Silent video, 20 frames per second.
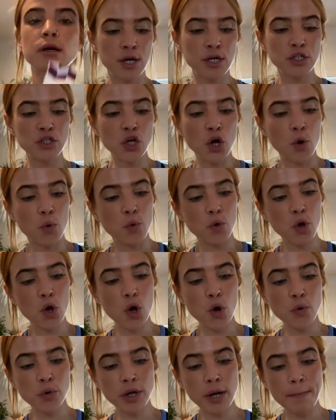So
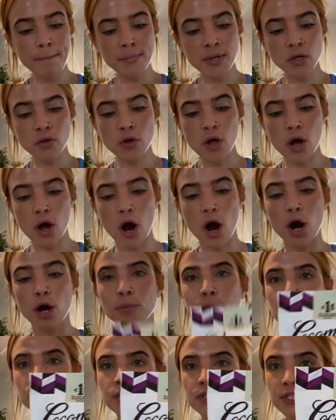coconut milk
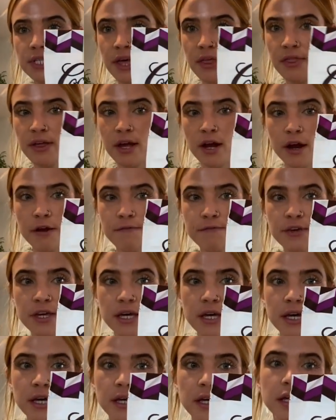caramels, they're
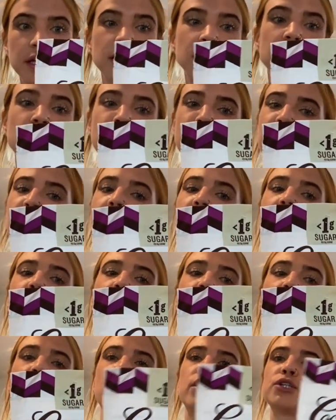vegan,
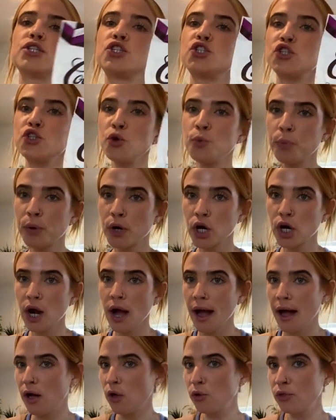they're super
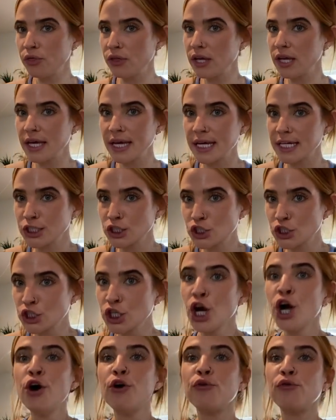
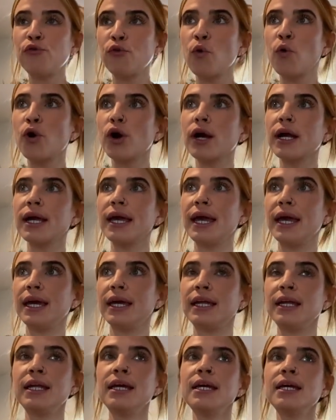healthy-ish for
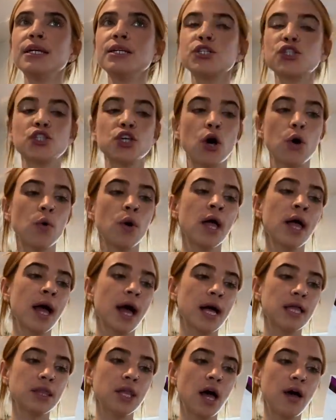candy. So
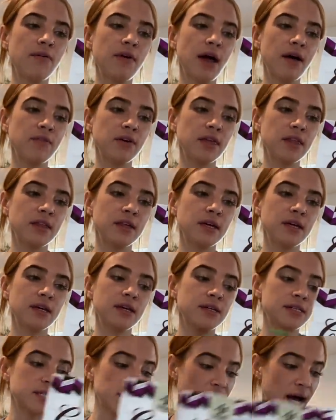I love having
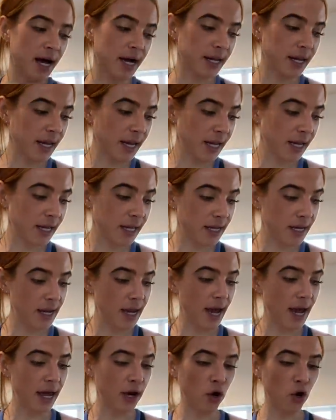these on hand
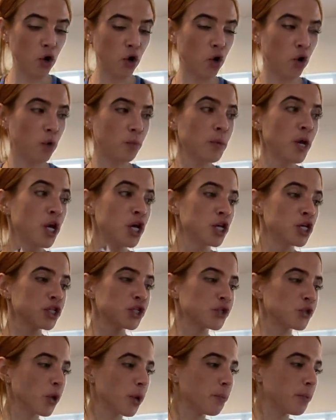at home.
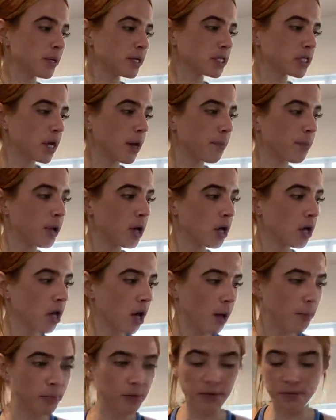So I picked up a
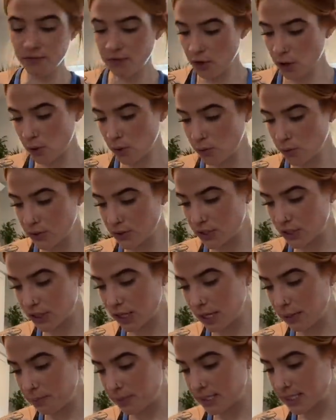couple of those to
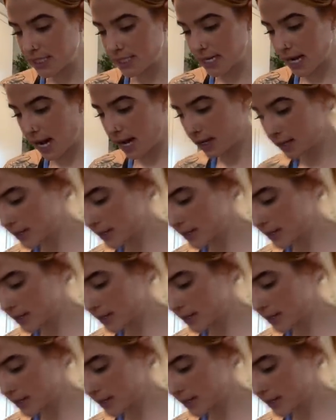keep in stock.